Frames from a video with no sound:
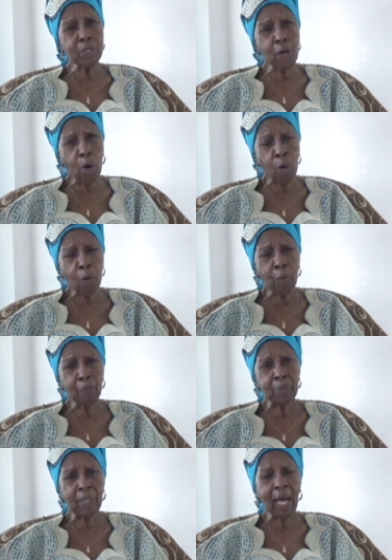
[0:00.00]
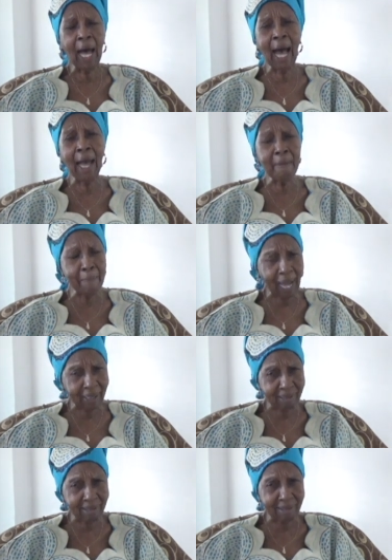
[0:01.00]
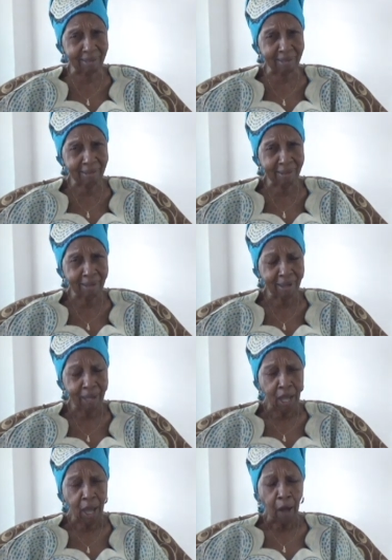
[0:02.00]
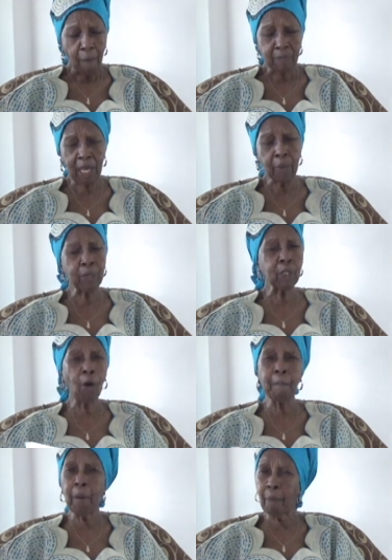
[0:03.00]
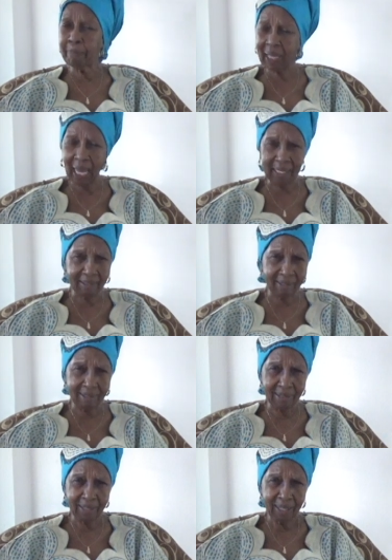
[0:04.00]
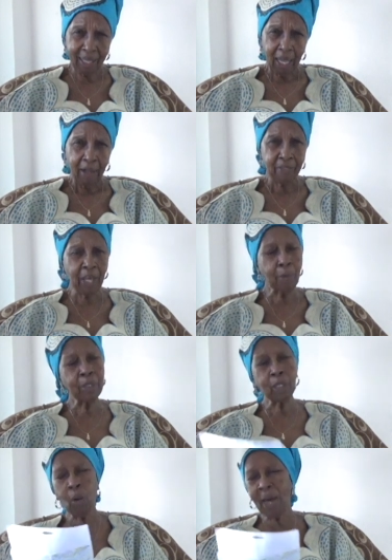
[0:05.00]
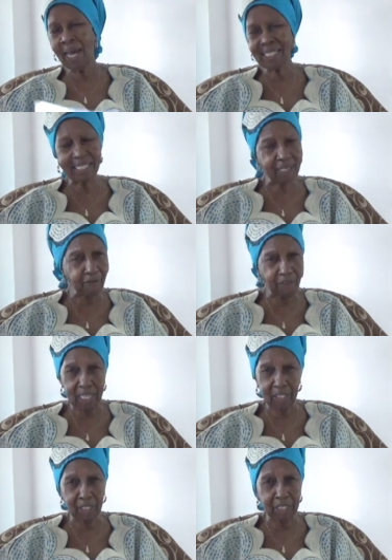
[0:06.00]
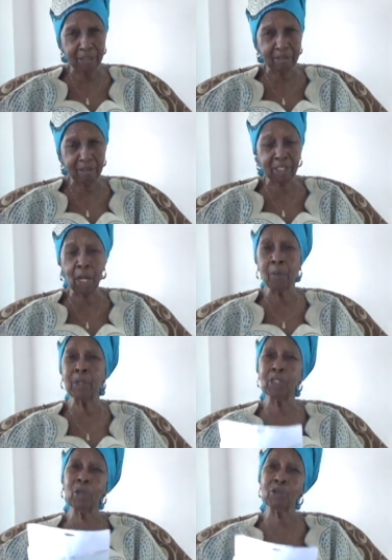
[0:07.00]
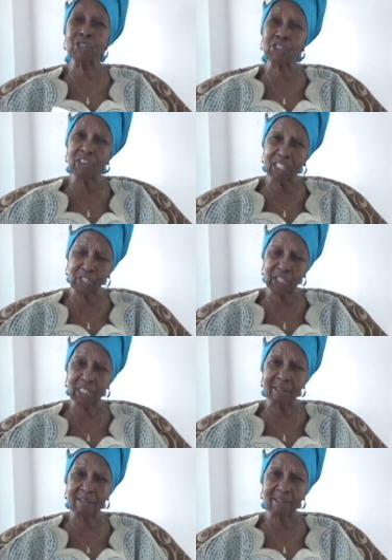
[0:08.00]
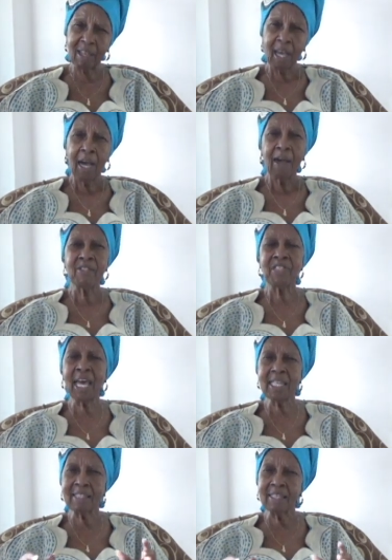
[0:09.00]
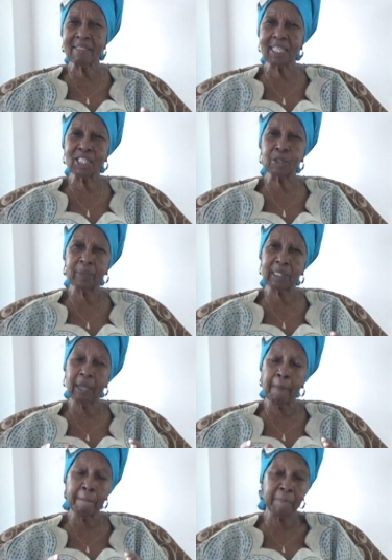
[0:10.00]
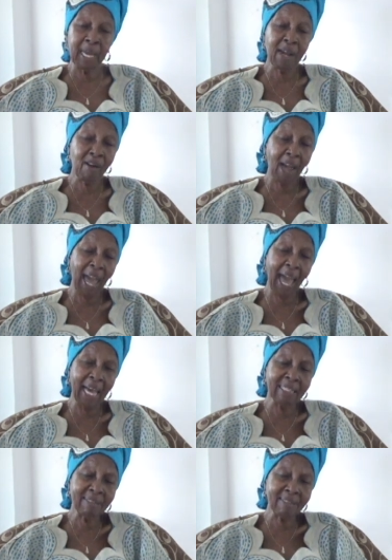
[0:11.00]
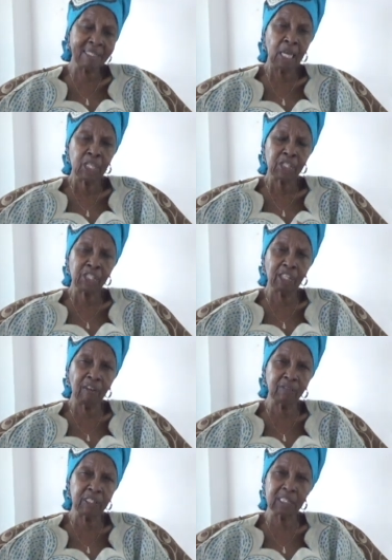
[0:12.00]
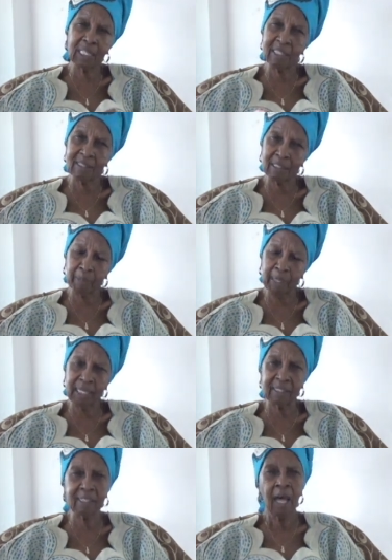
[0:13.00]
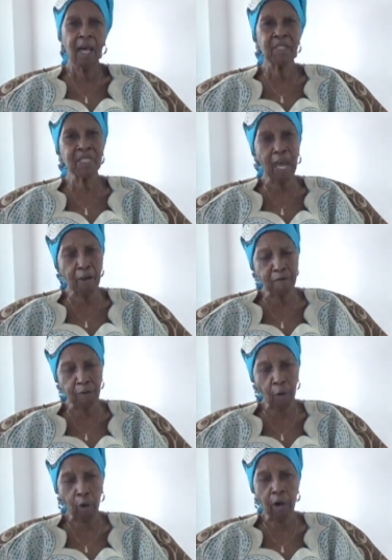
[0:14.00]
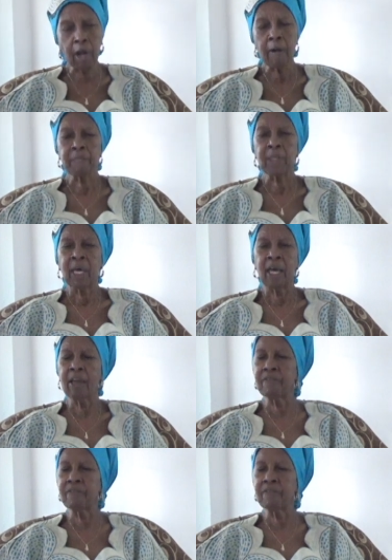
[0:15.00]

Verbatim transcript: there were no Hymacs, there were no bobcats, there were no excavators, there were no dredges. They did this with their bare hands, shovels, and spades. Therefore,